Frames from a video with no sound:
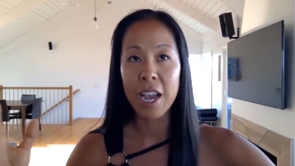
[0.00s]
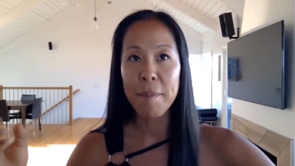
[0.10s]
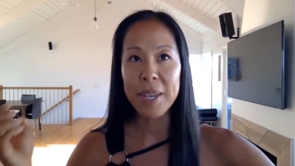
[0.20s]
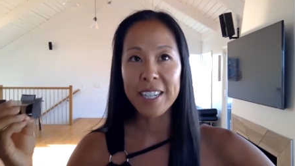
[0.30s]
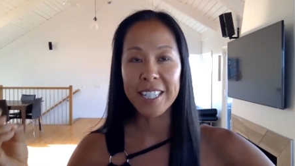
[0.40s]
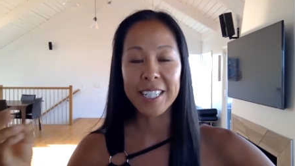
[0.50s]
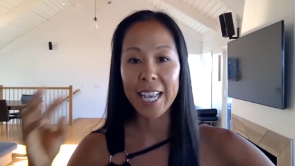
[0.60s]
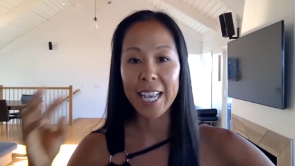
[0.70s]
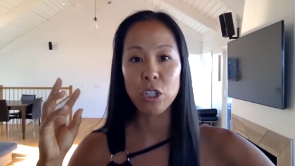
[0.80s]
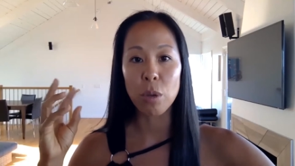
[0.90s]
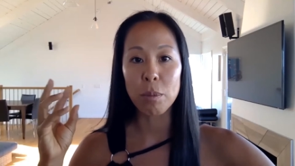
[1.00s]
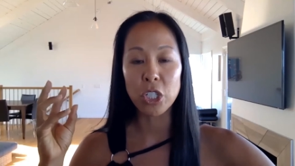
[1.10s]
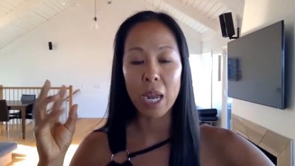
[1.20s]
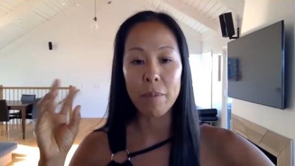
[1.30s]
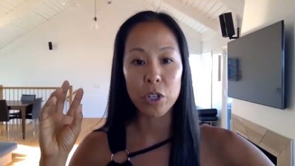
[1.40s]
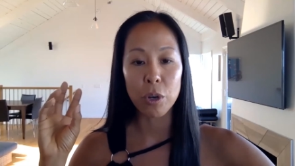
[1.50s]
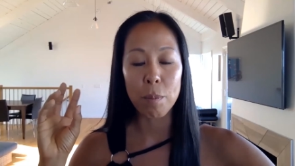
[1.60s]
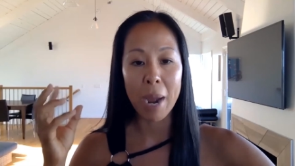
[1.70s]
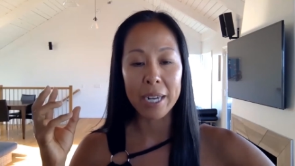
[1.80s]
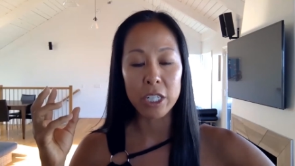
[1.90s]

because it takes so much time for your mind